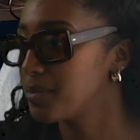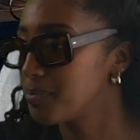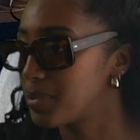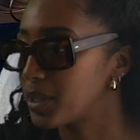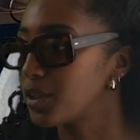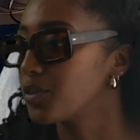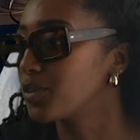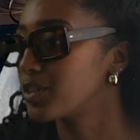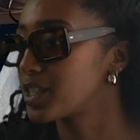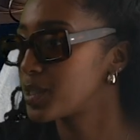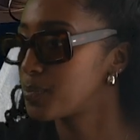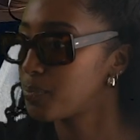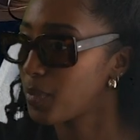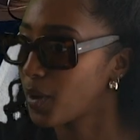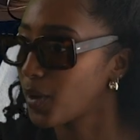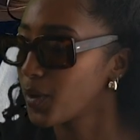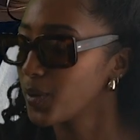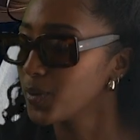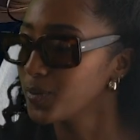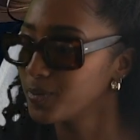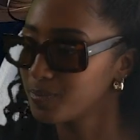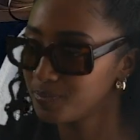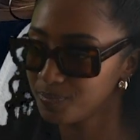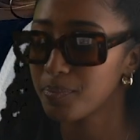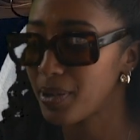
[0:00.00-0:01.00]
built this
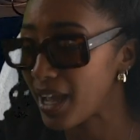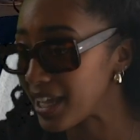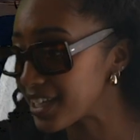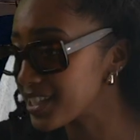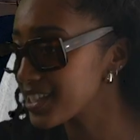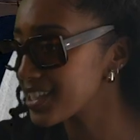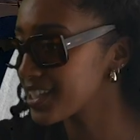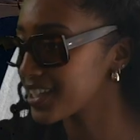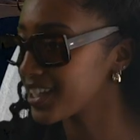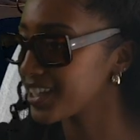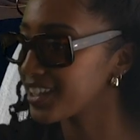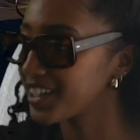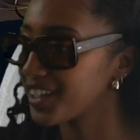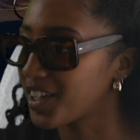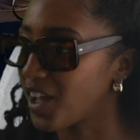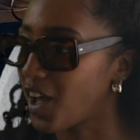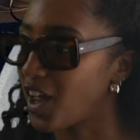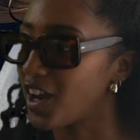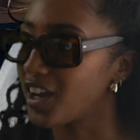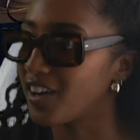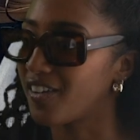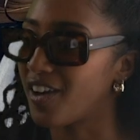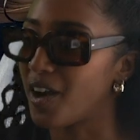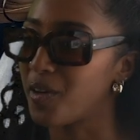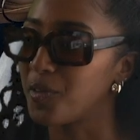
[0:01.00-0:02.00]
boat, painted it the
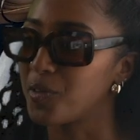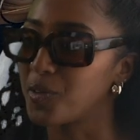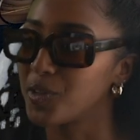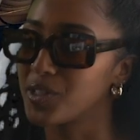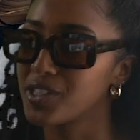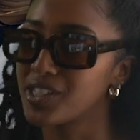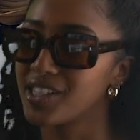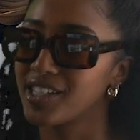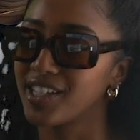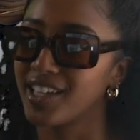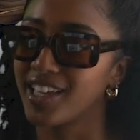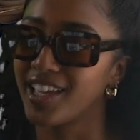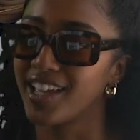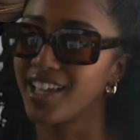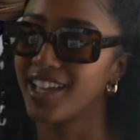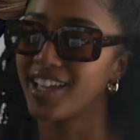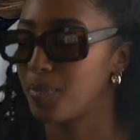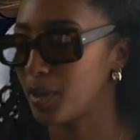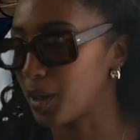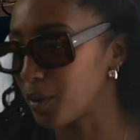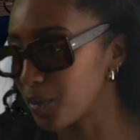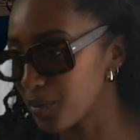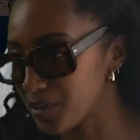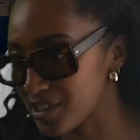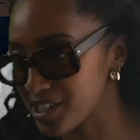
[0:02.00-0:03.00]
color I wanted it,
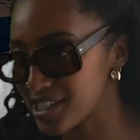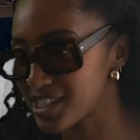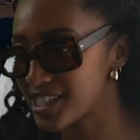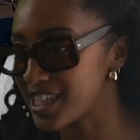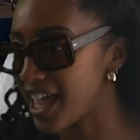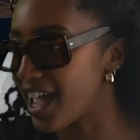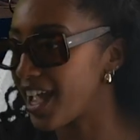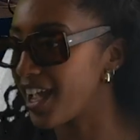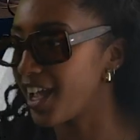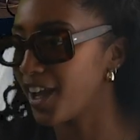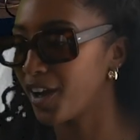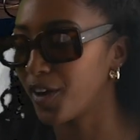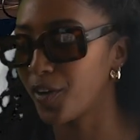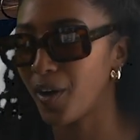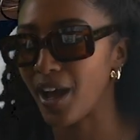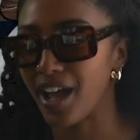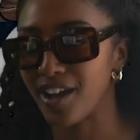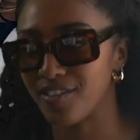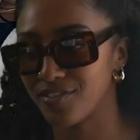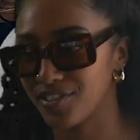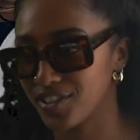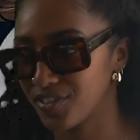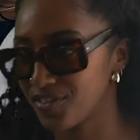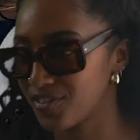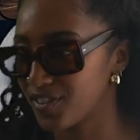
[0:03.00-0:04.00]
built the sail,
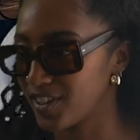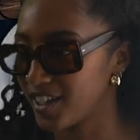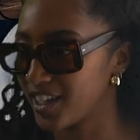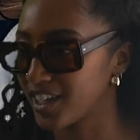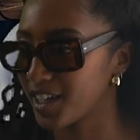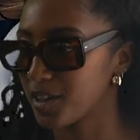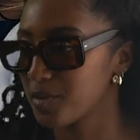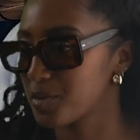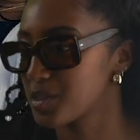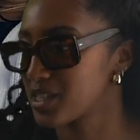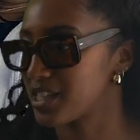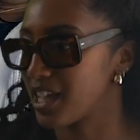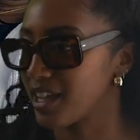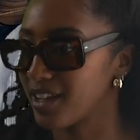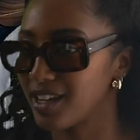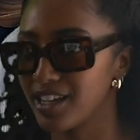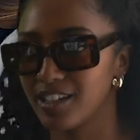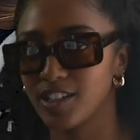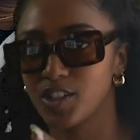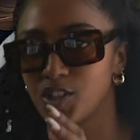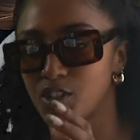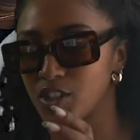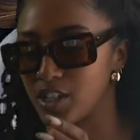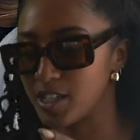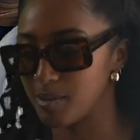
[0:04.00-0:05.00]
everything. It was like
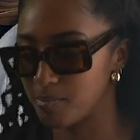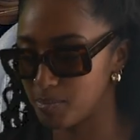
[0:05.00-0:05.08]
literally